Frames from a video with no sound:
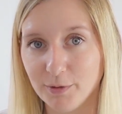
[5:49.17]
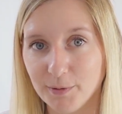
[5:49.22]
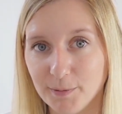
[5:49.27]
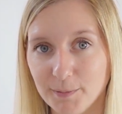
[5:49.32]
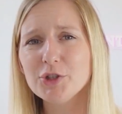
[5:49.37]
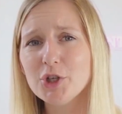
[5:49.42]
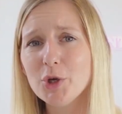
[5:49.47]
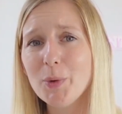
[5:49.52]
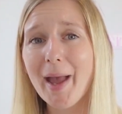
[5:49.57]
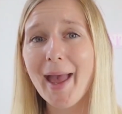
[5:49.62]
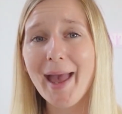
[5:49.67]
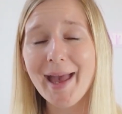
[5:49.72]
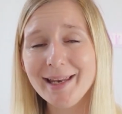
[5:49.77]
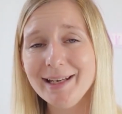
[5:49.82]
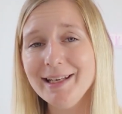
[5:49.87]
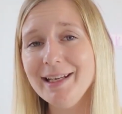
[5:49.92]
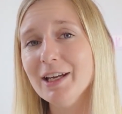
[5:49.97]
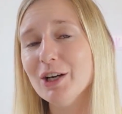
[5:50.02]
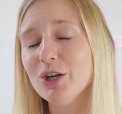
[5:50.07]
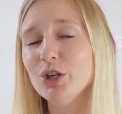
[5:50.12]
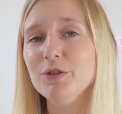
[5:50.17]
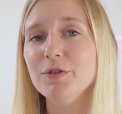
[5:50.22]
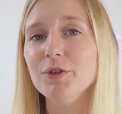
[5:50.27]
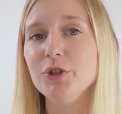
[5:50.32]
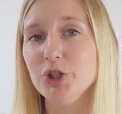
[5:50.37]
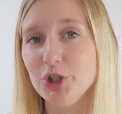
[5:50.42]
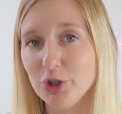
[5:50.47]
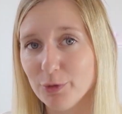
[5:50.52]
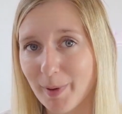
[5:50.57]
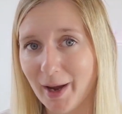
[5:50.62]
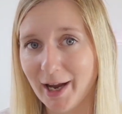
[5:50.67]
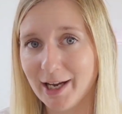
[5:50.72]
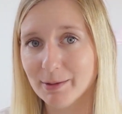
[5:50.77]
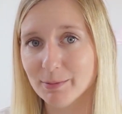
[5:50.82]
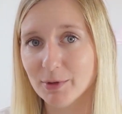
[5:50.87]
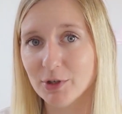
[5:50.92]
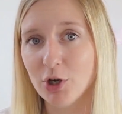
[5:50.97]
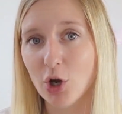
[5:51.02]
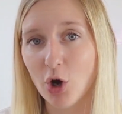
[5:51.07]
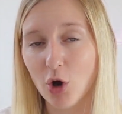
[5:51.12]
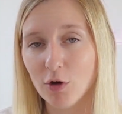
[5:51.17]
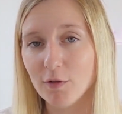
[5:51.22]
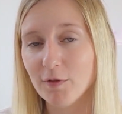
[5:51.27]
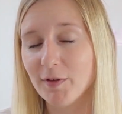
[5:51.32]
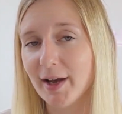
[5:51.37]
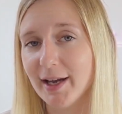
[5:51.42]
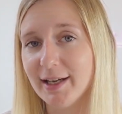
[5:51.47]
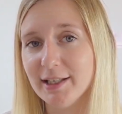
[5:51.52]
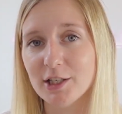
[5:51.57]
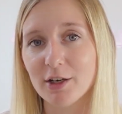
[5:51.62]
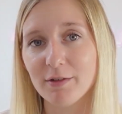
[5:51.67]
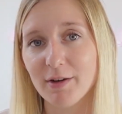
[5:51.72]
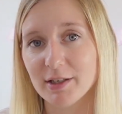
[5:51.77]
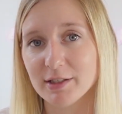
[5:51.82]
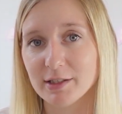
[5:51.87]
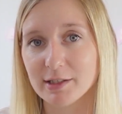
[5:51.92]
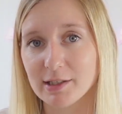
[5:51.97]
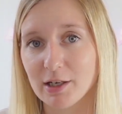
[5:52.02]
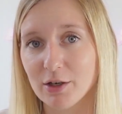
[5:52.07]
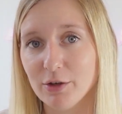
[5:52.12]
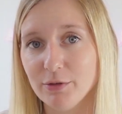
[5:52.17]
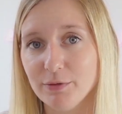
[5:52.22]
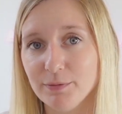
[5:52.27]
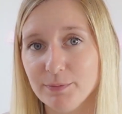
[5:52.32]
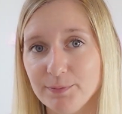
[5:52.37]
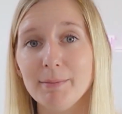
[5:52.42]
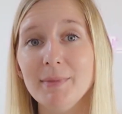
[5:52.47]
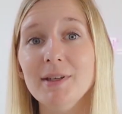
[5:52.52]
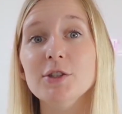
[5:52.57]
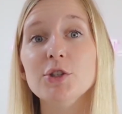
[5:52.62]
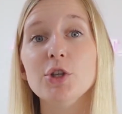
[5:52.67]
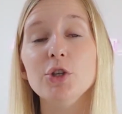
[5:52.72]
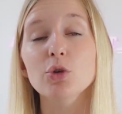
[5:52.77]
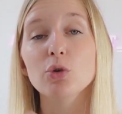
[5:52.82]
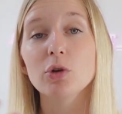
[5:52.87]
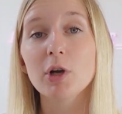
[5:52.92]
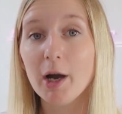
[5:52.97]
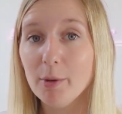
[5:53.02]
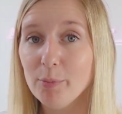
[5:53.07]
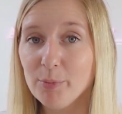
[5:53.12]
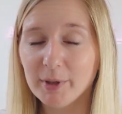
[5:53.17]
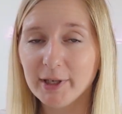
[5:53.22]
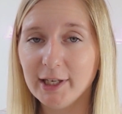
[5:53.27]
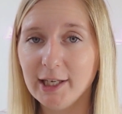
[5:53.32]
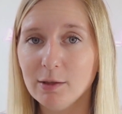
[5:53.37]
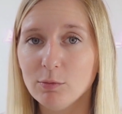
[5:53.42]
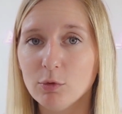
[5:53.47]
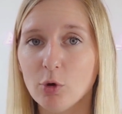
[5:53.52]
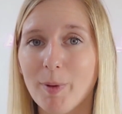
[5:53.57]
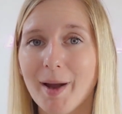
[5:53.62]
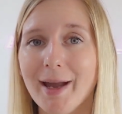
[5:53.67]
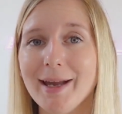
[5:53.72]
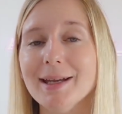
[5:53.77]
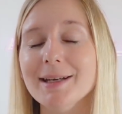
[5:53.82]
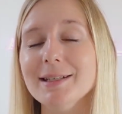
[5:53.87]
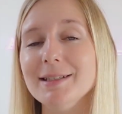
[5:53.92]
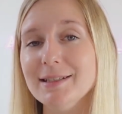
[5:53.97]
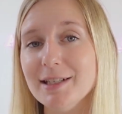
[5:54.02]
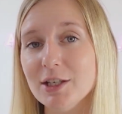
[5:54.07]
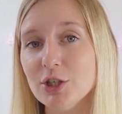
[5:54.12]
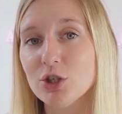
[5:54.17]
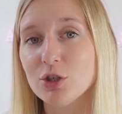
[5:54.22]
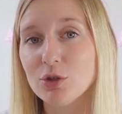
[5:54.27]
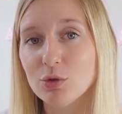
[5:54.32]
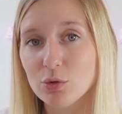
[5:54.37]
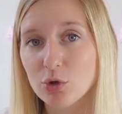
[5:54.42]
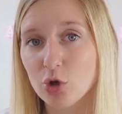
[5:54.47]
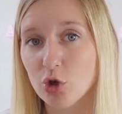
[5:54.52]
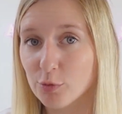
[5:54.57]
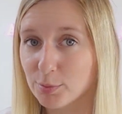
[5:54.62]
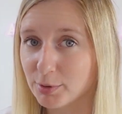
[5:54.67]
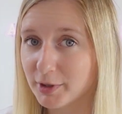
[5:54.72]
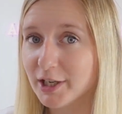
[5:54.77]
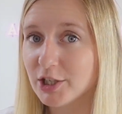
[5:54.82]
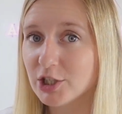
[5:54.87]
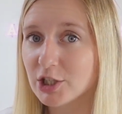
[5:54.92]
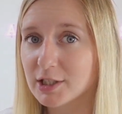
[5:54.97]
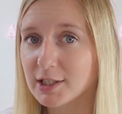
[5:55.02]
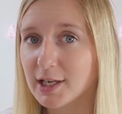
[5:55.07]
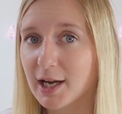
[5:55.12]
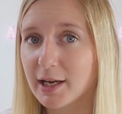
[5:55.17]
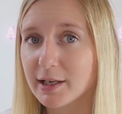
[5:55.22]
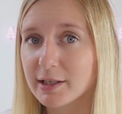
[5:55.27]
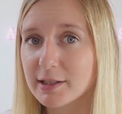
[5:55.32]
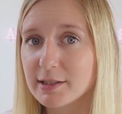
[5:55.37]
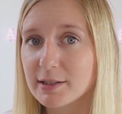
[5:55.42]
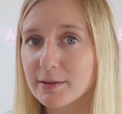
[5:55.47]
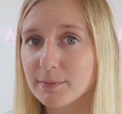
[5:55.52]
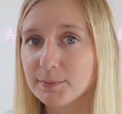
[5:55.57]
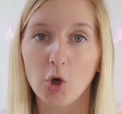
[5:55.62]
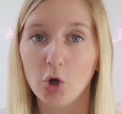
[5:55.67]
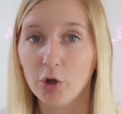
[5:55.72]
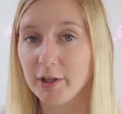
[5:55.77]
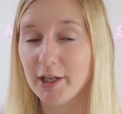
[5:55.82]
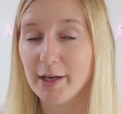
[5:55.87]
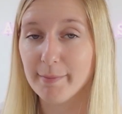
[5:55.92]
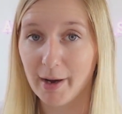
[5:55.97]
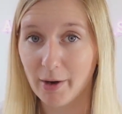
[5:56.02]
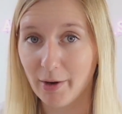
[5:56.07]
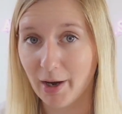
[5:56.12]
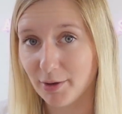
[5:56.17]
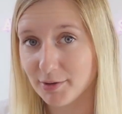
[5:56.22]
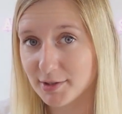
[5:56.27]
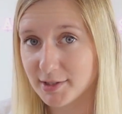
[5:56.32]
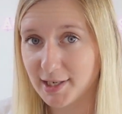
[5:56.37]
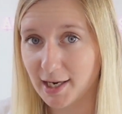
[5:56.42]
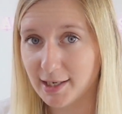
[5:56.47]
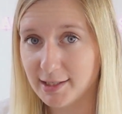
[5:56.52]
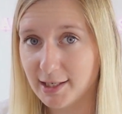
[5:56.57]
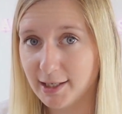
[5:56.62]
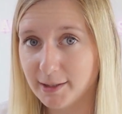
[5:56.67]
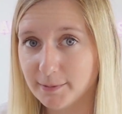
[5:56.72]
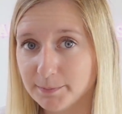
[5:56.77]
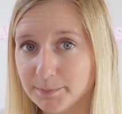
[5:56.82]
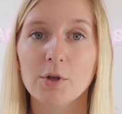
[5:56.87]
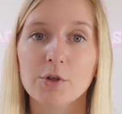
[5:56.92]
So any overdue payment of a director's loan means that your company will pay additional corporation tax on the amount outstanding.